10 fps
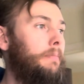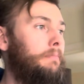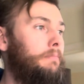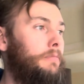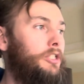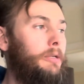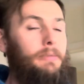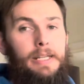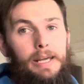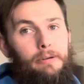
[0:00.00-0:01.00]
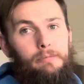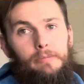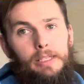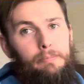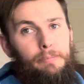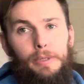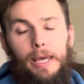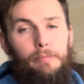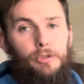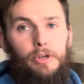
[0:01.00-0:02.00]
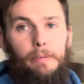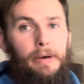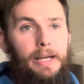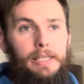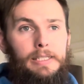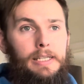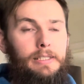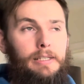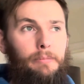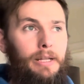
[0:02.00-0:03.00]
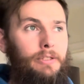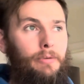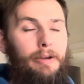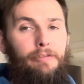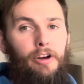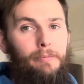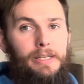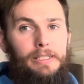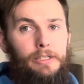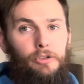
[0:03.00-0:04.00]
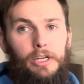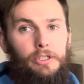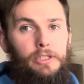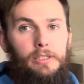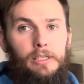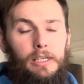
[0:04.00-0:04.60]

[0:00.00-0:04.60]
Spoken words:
shipped it out. It came straight back. He says it plays for about 5 minutes and crashes.